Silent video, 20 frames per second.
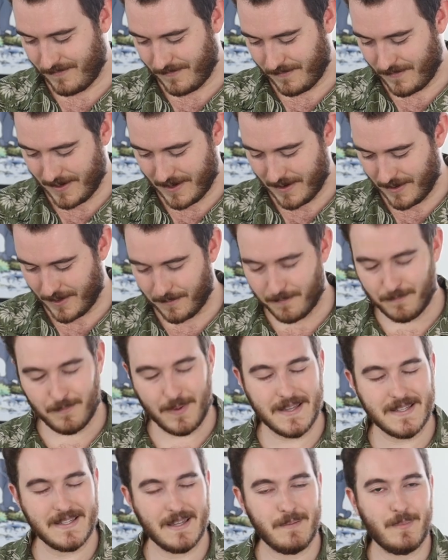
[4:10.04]
you know, the
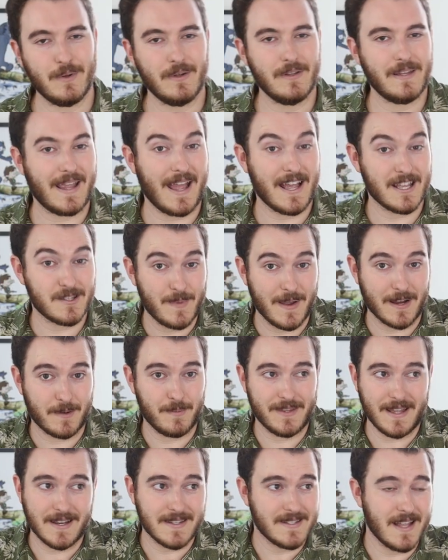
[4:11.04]
PC building aspect,
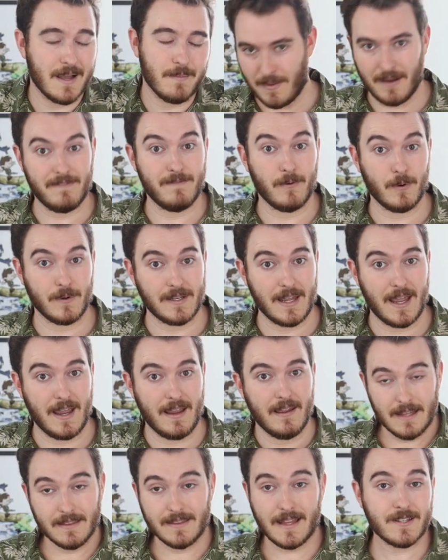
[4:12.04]
but that's not my
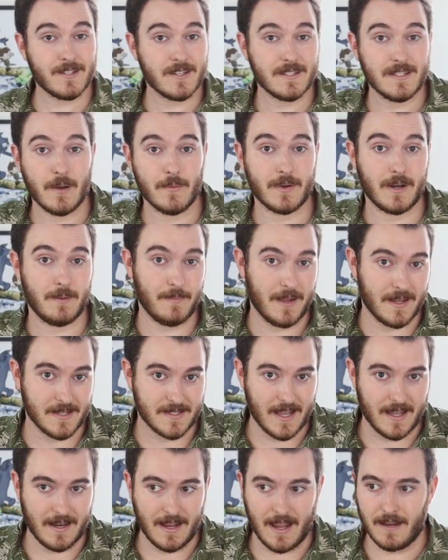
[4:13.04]
forte. That's just not what I'm best
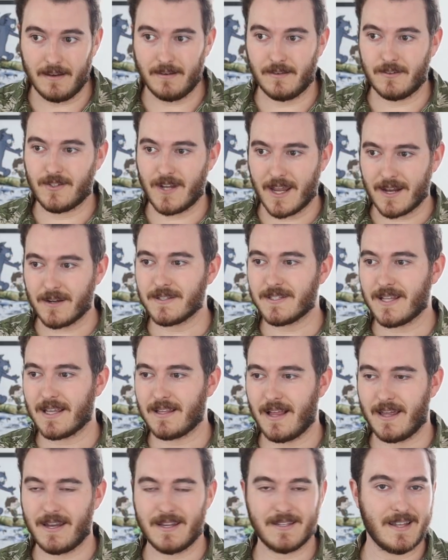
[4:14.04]
at, and channels like
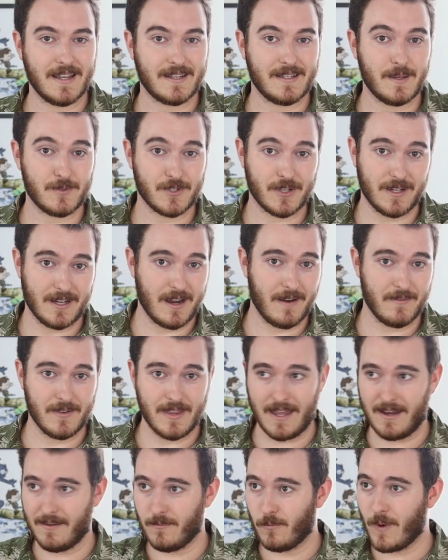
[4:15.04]
Linus Tech Tips are gonna cover
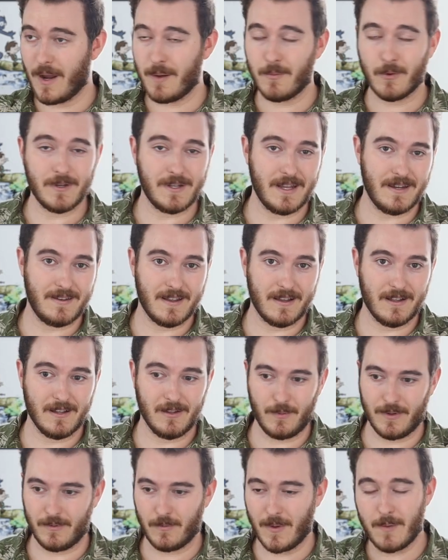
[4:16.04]
that in way more detail
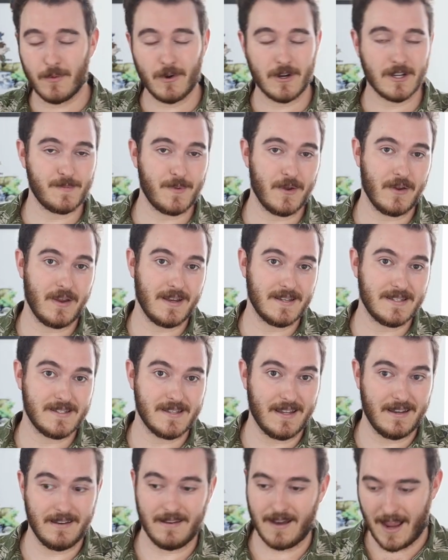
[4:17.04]
with way more experience
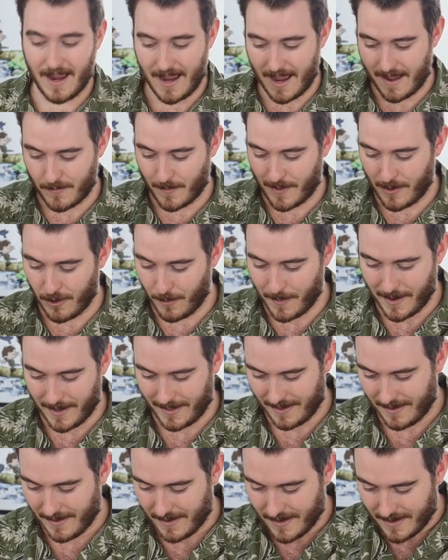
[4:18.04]
than I have in my whole body.